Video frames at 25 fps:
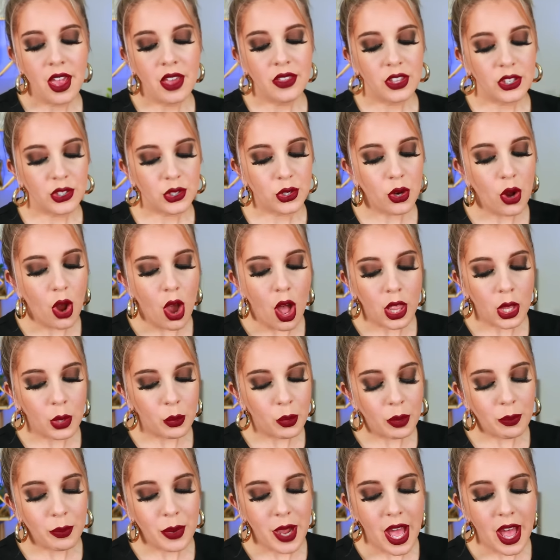These are
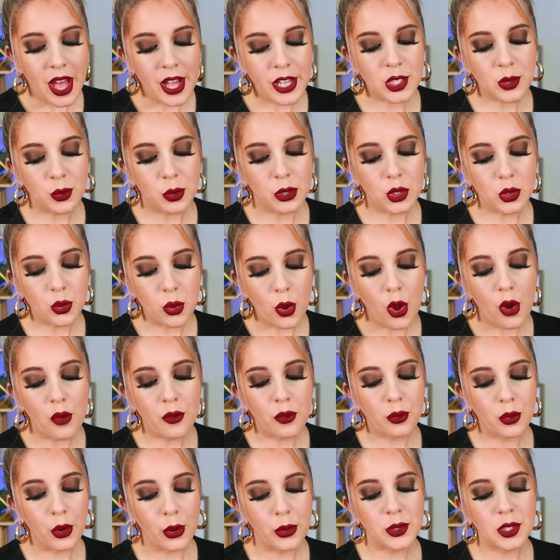all-in-one palettes with
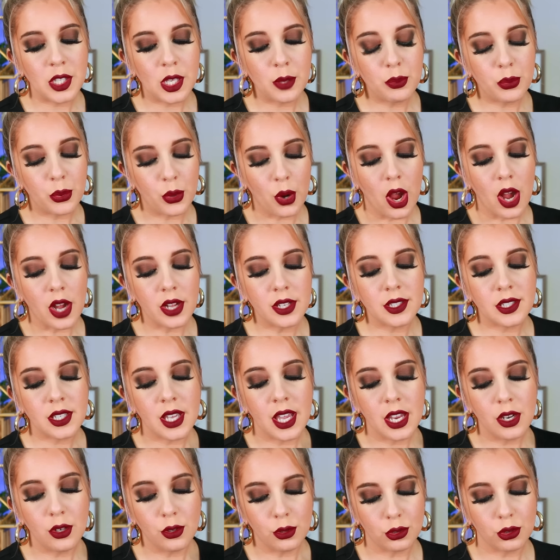12 rosy bronze
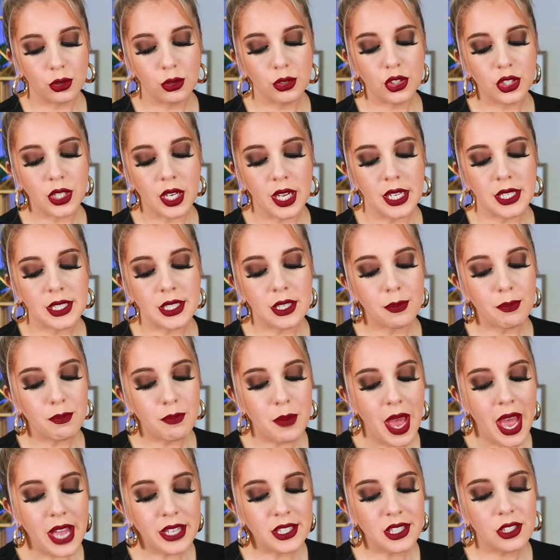and neutral shades,
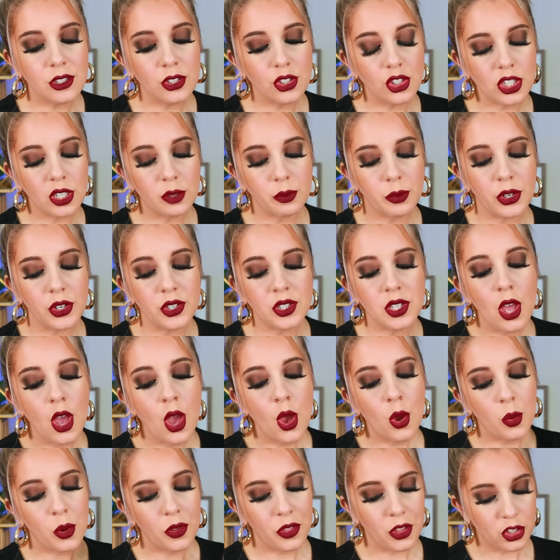mattes and shimmers
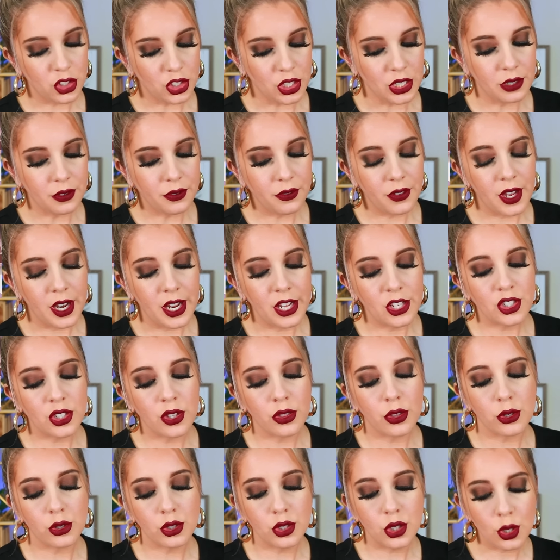with a sheen finish.
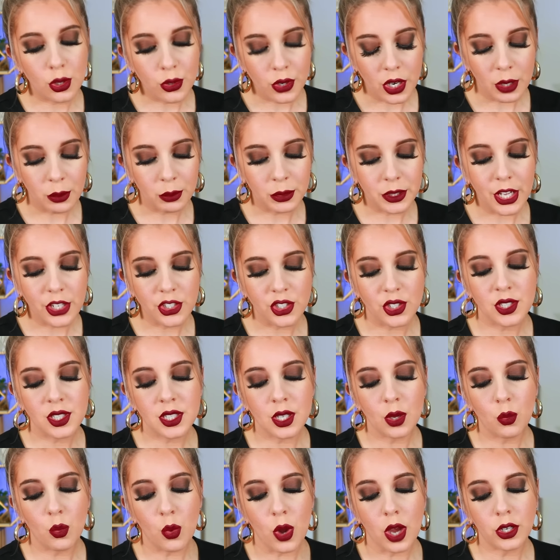There's two cream blushes
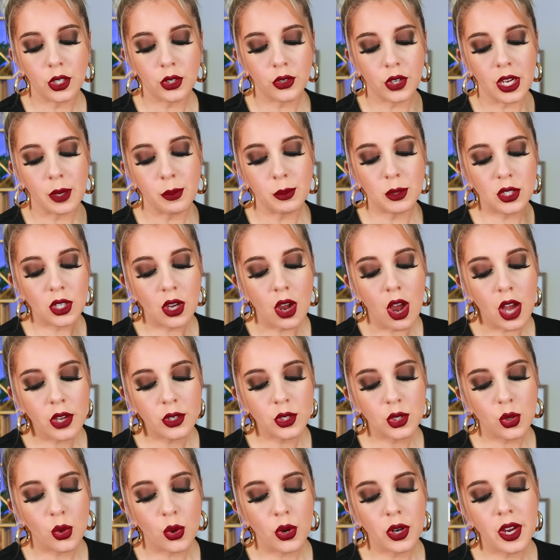and one cream
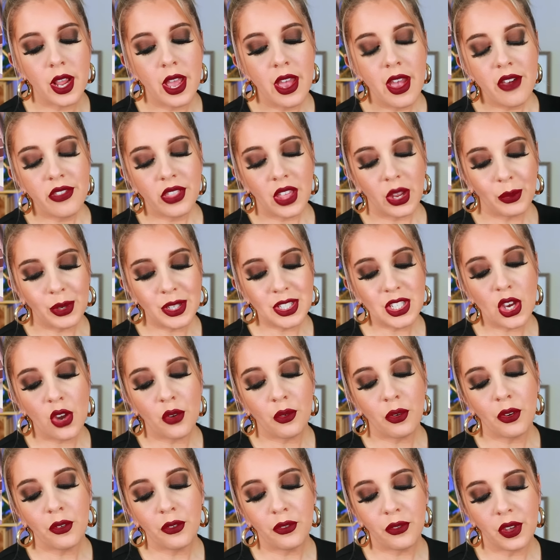contour. They retail
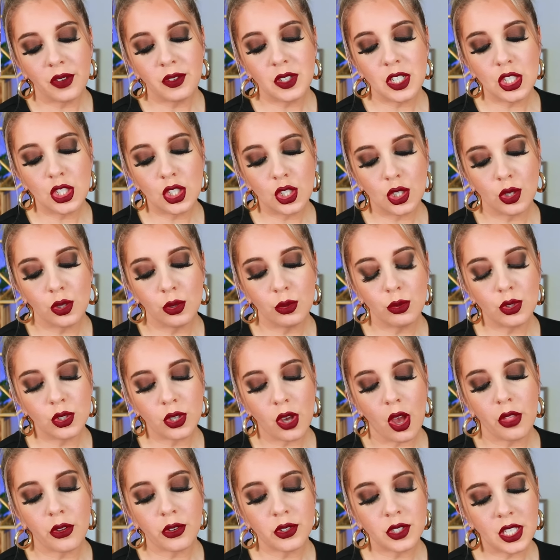for
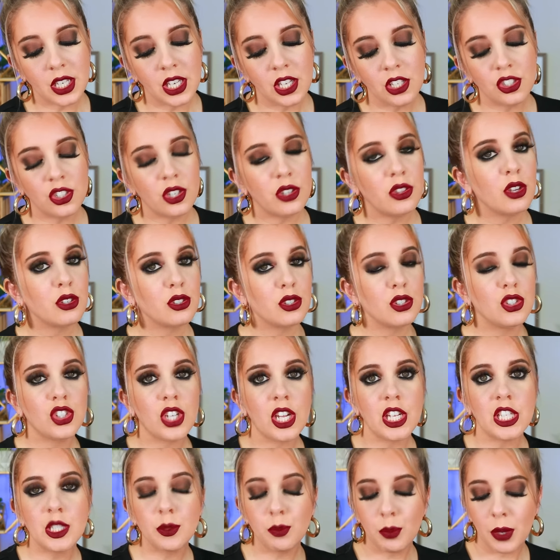$52 each. There's a
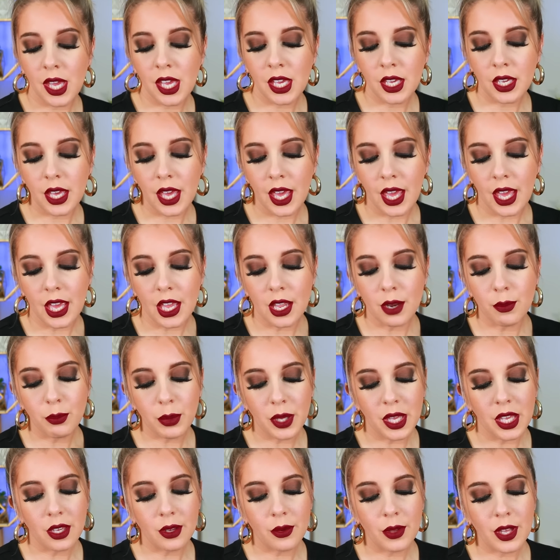shades pink and
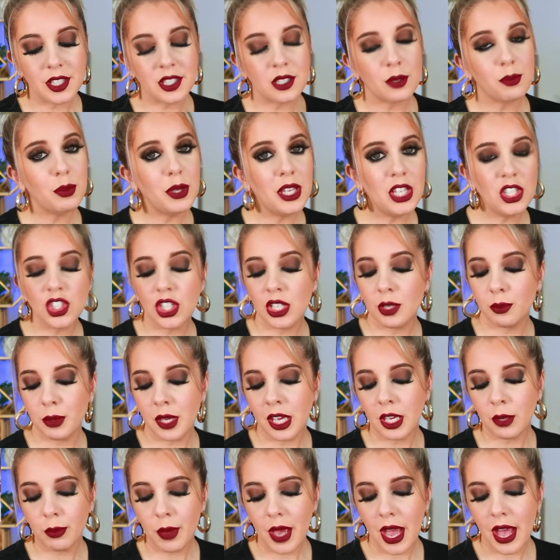pink. It's a peachy and
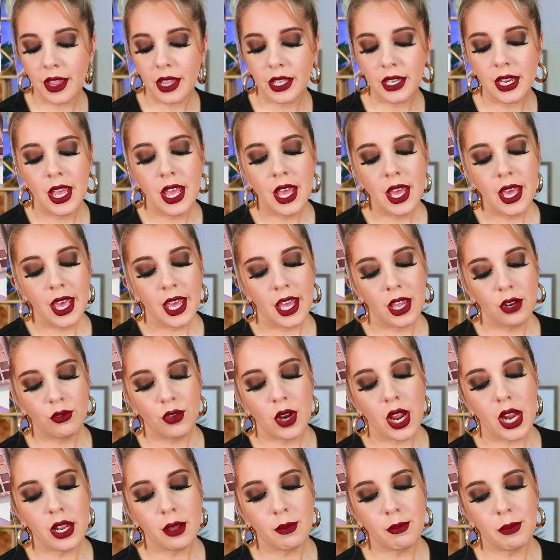pink palette and
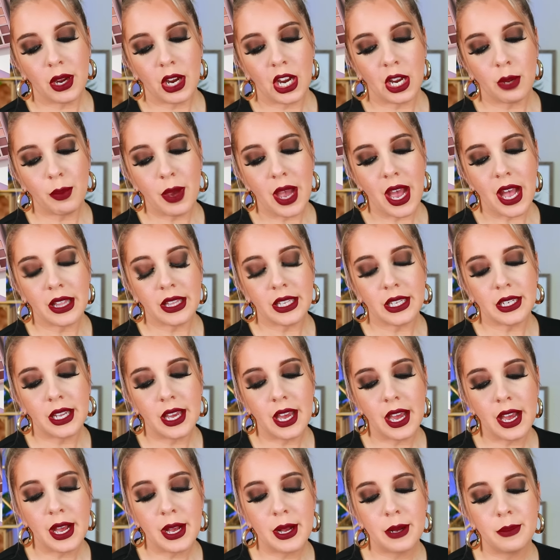red and berry palette.
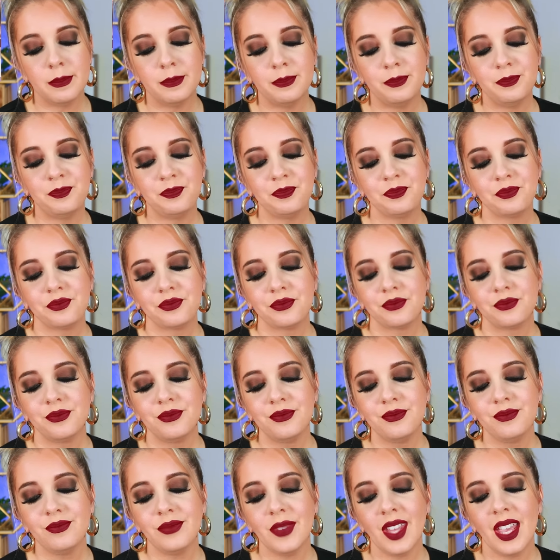Um,
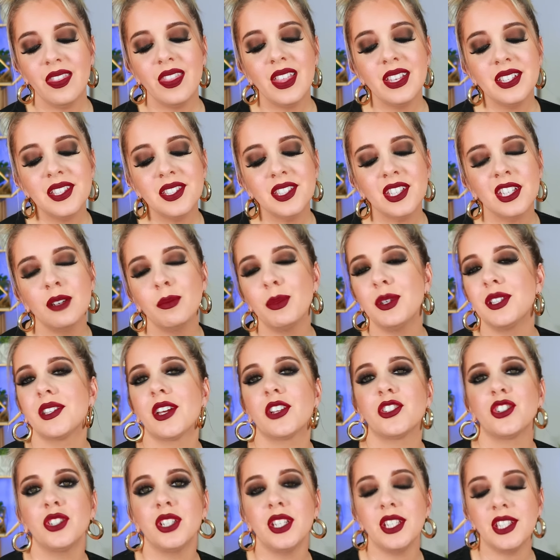This is going to be
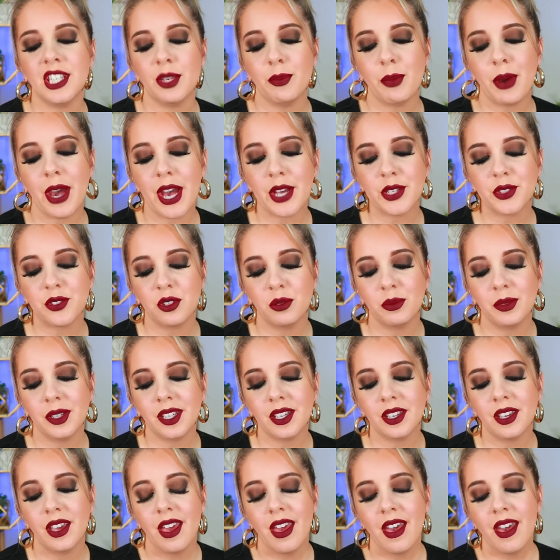such an easy pass for
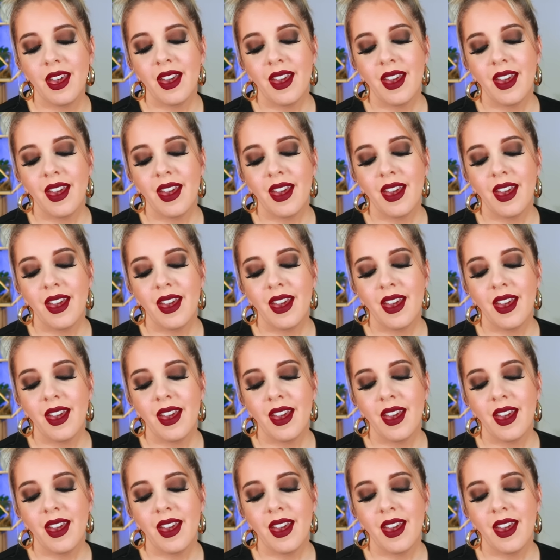me.